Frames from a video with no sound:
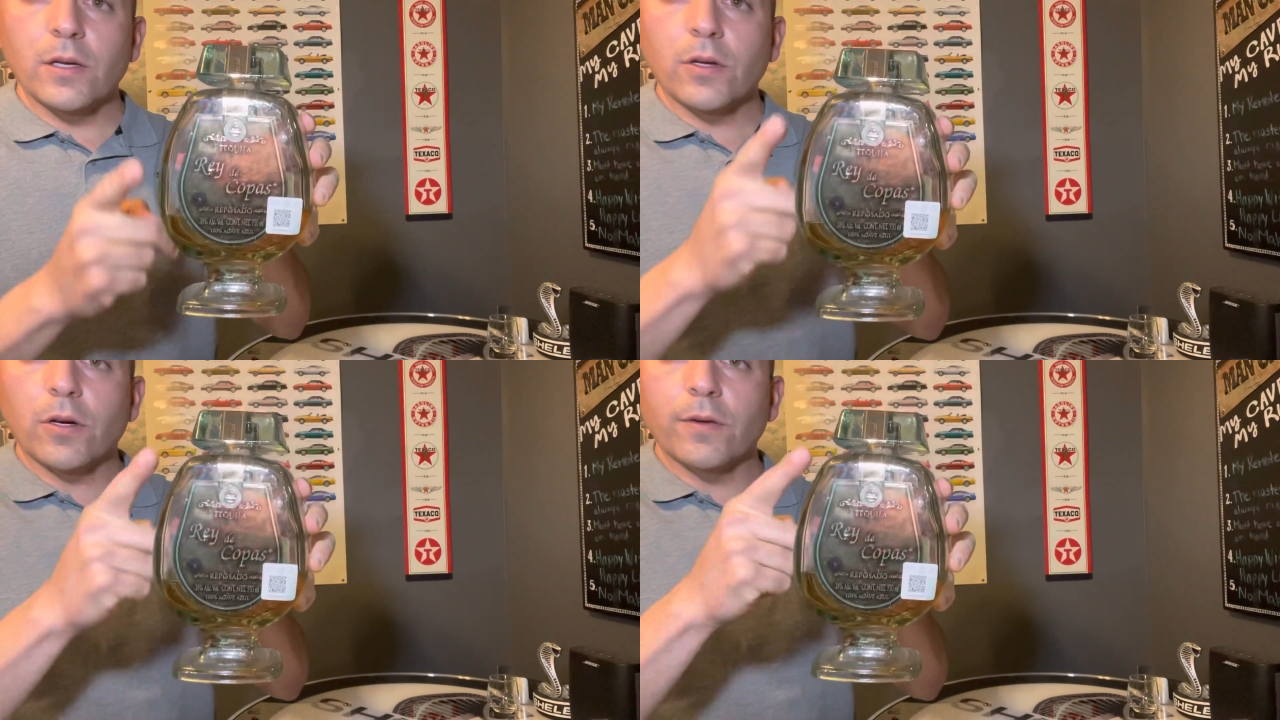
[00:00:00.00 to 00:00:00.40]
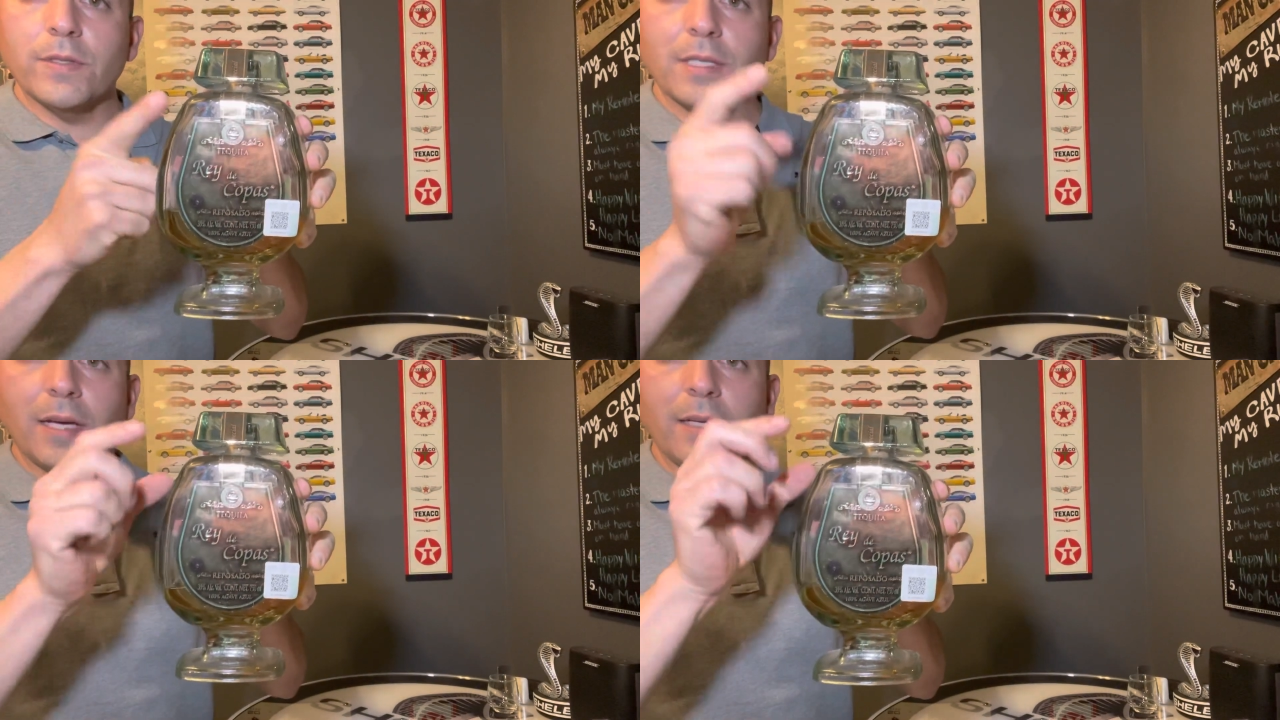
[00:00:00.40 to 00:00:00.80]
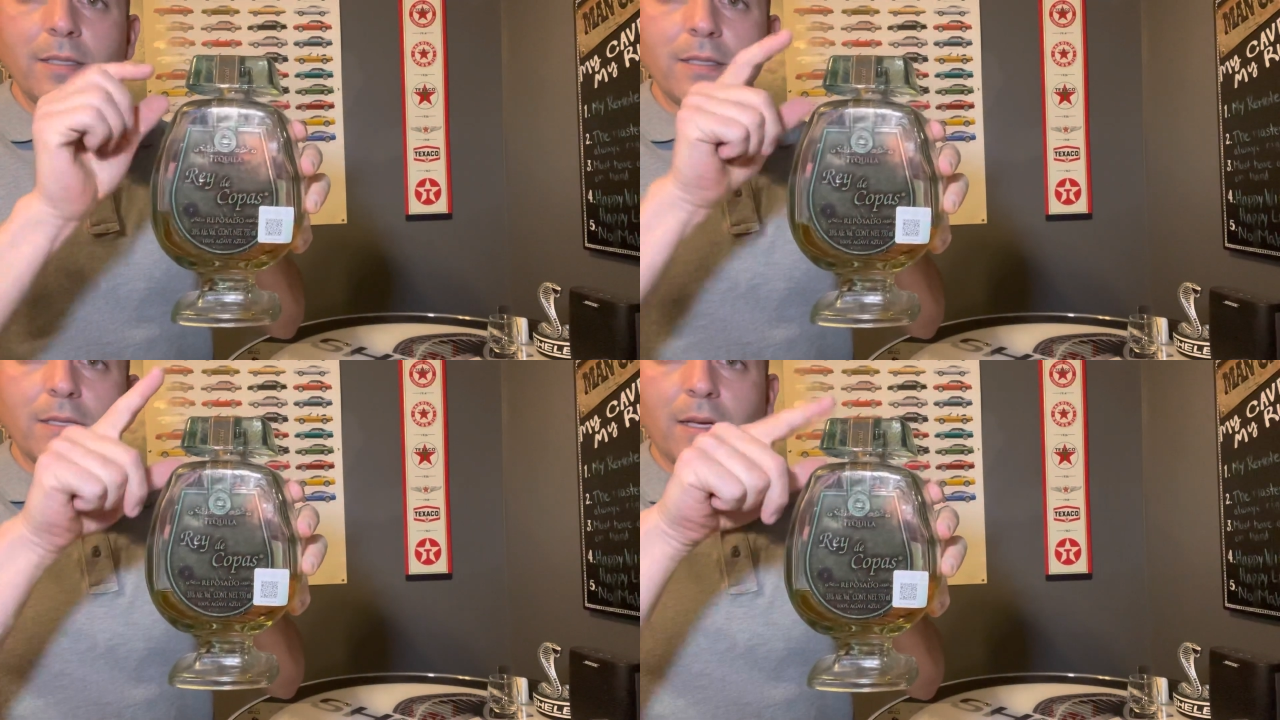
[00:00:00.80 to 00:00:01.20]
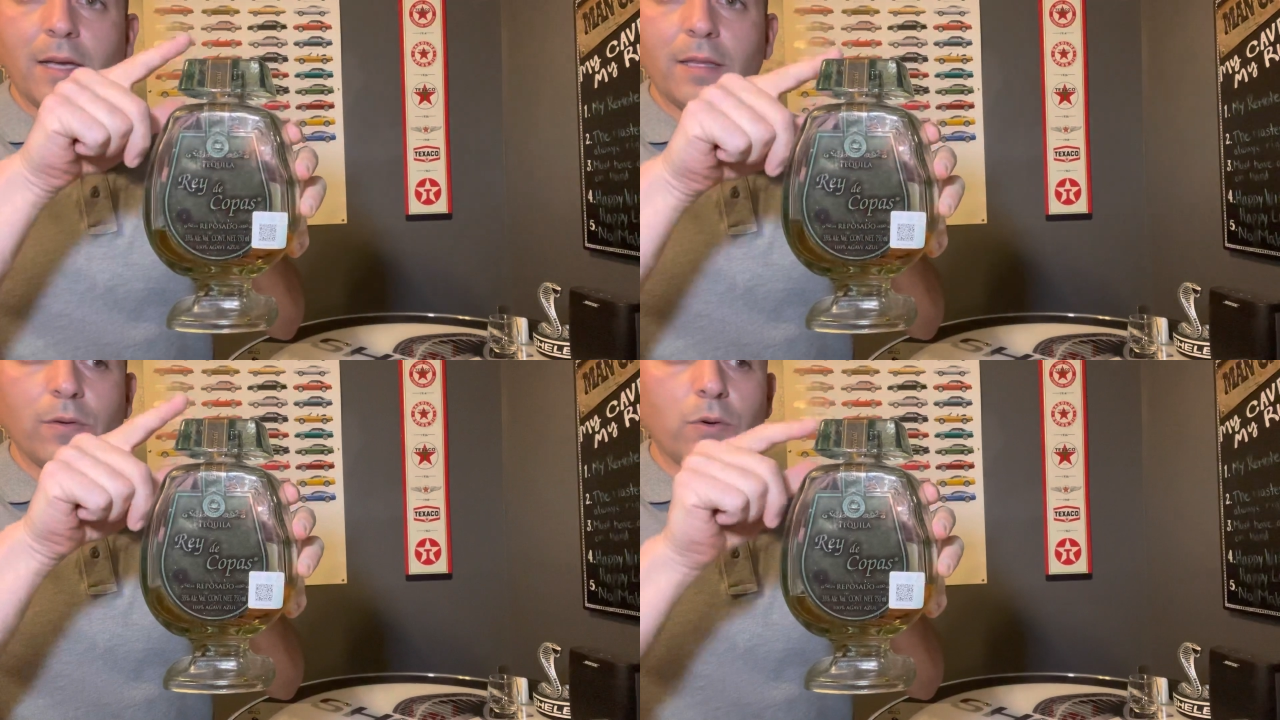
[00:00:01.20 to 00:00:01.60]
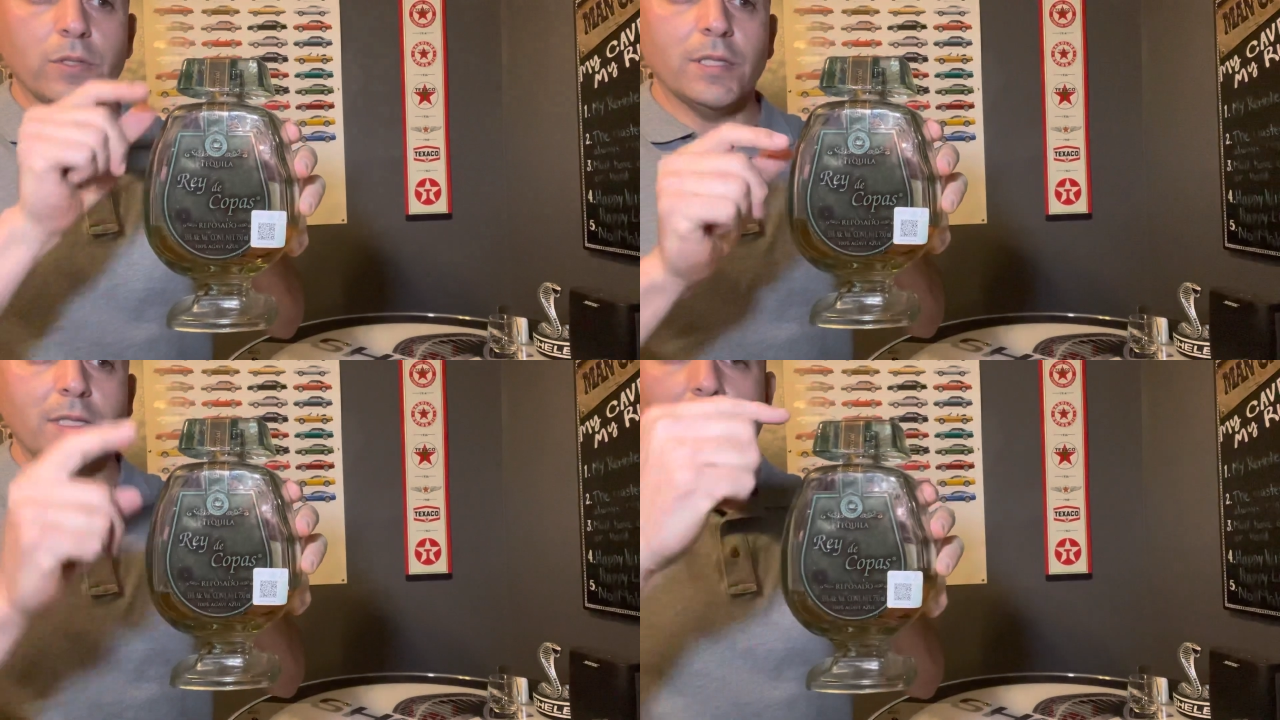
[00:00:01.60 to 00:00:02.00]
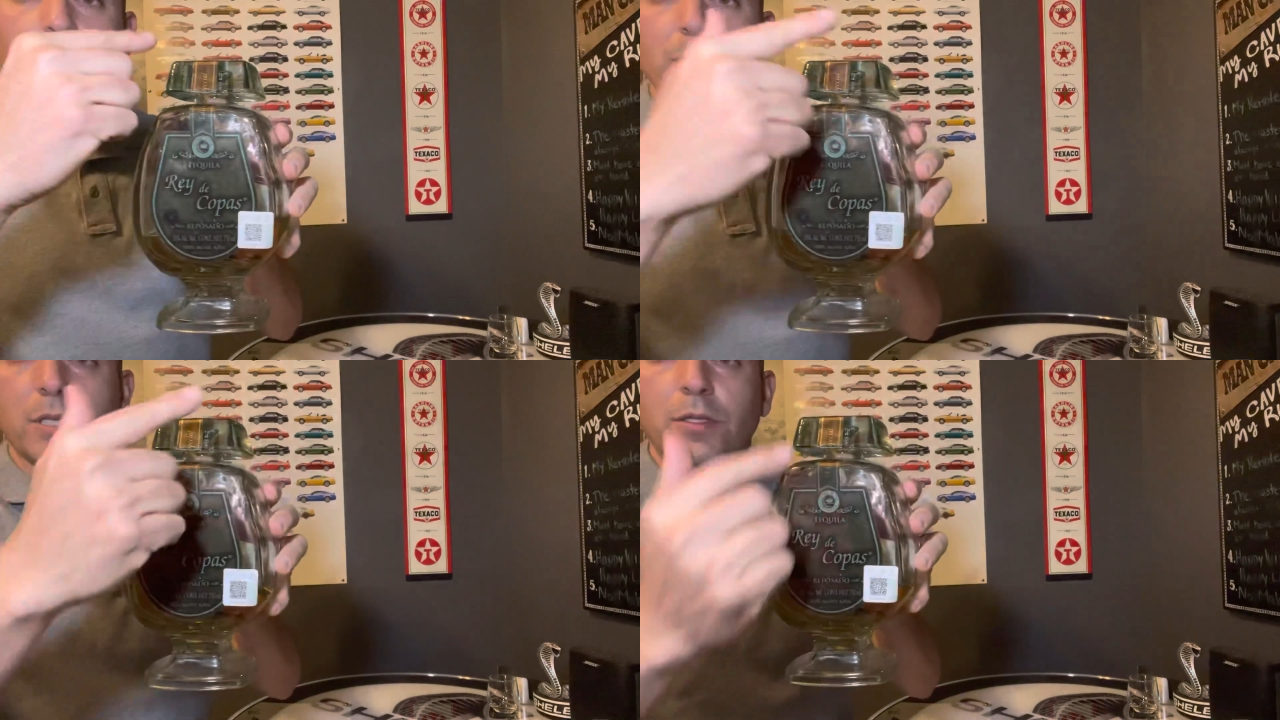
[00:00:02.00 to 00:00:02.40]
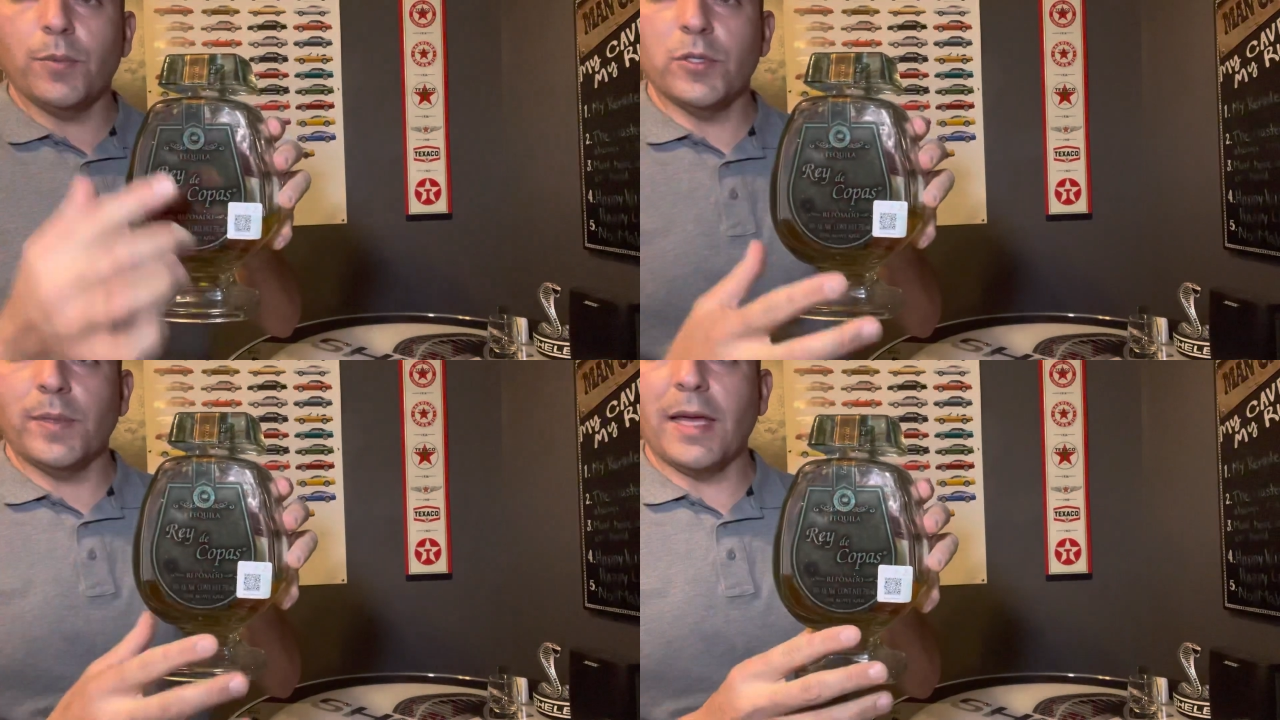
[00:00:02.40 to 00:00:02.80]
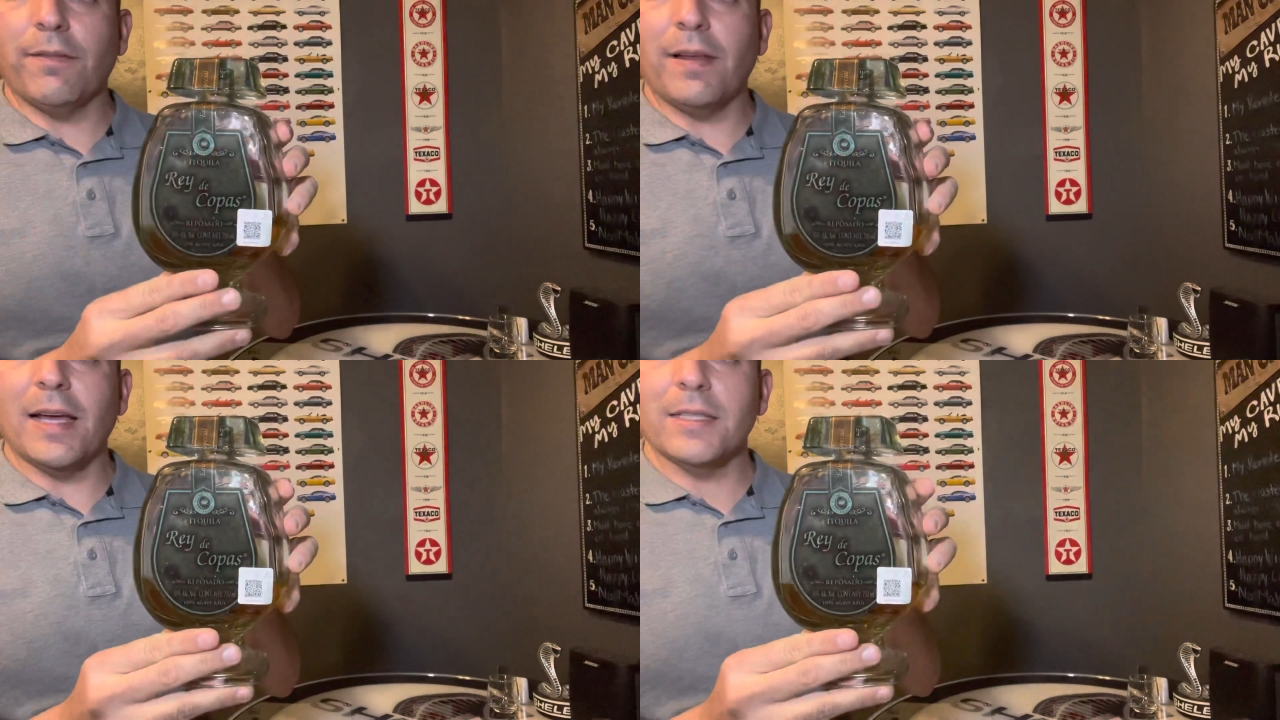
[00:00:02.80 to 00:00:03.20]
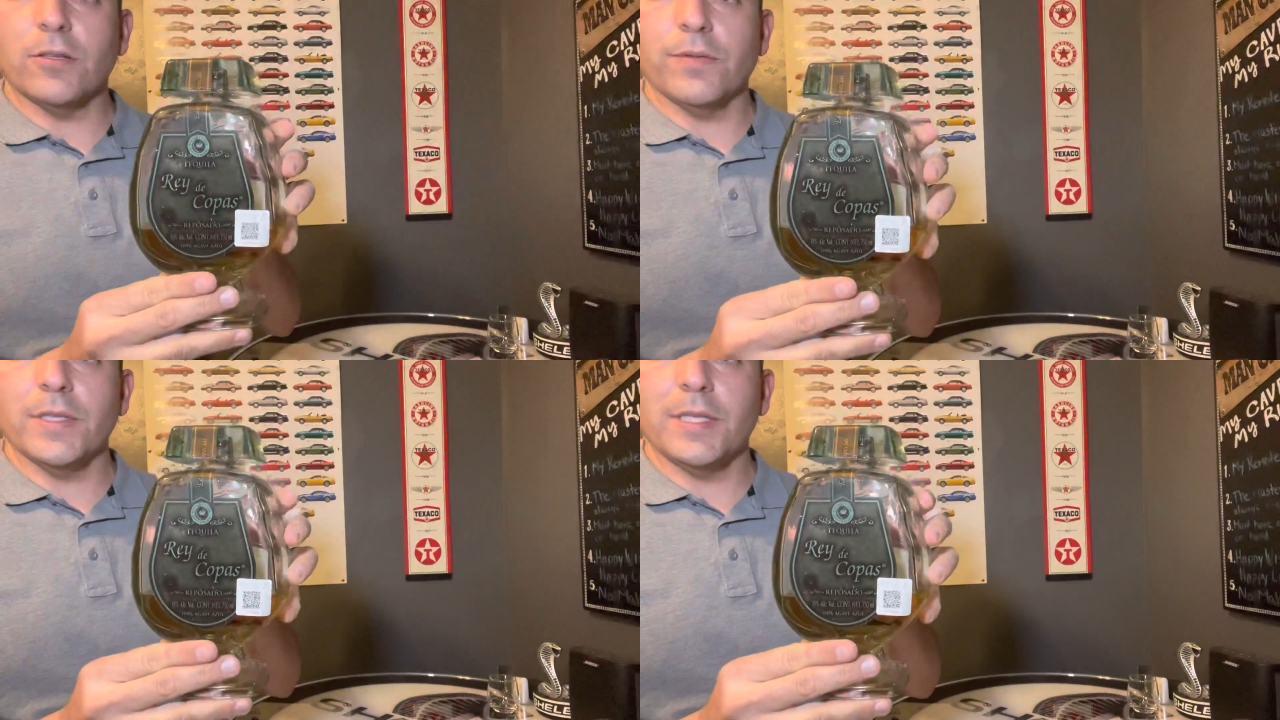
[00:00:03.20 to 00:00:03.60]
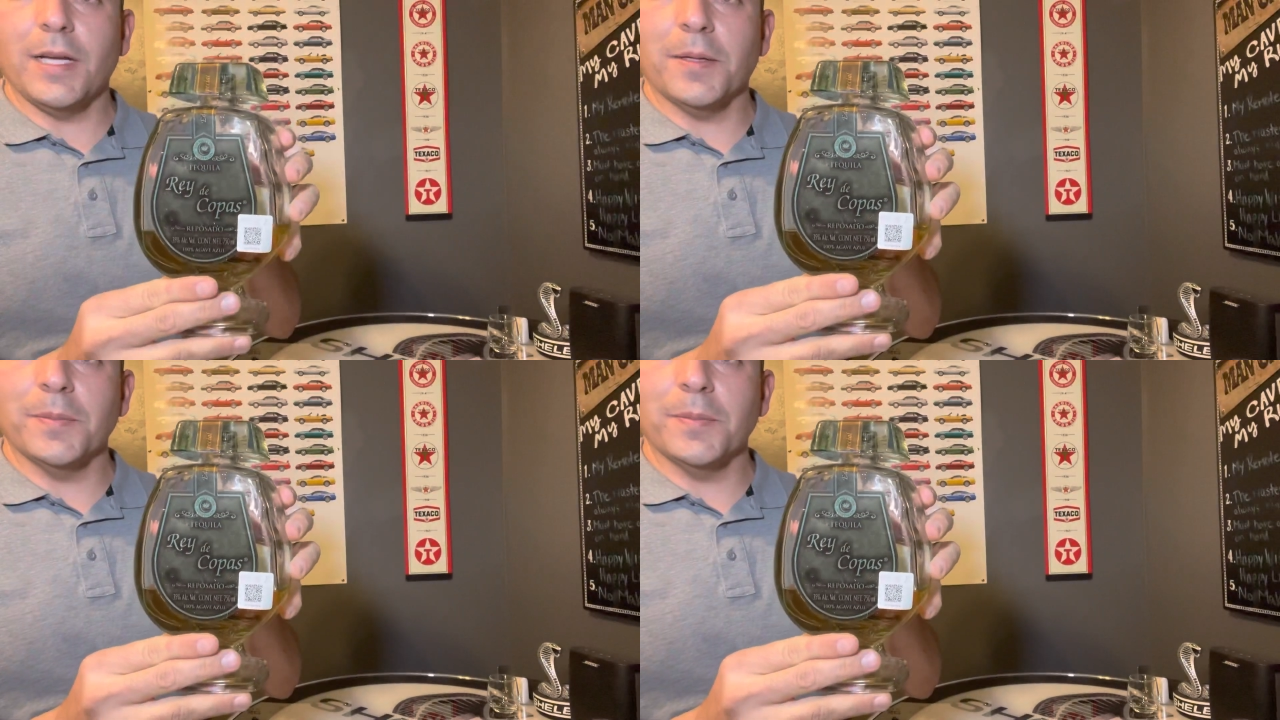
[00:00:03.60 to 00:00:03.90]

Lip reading: curved sides, and of course the top is just supposed to be that flat surface there.